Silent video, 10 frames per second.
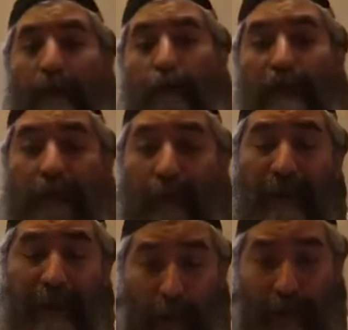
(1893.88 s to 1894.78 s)
terms of the
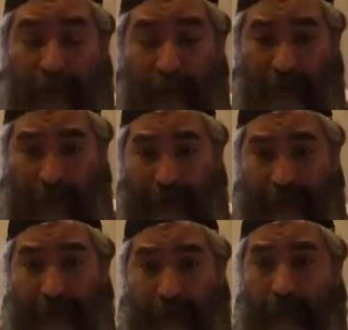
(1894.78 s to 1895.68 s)
midot, right?
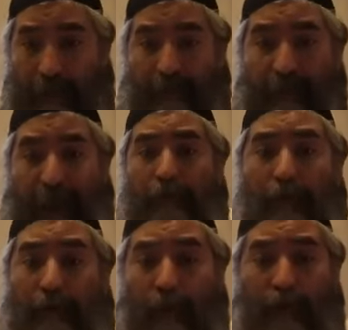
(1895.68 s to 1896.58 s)
The values
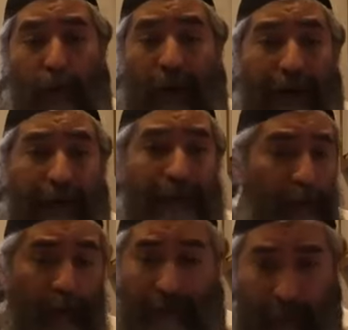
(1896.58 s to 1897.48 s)
of the Torah is
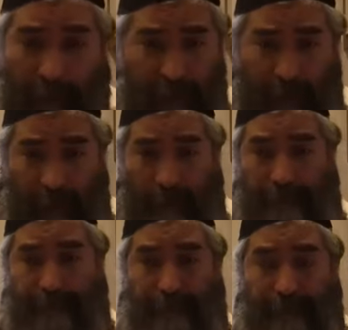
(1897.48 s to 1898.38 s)
universal.
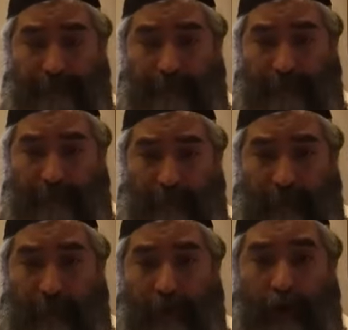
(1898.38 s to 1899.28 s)

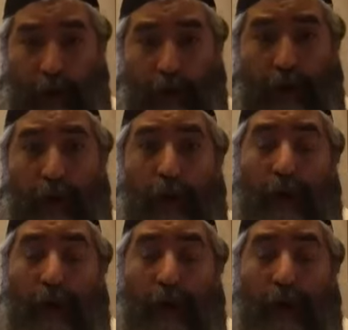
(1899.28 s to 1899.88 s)
So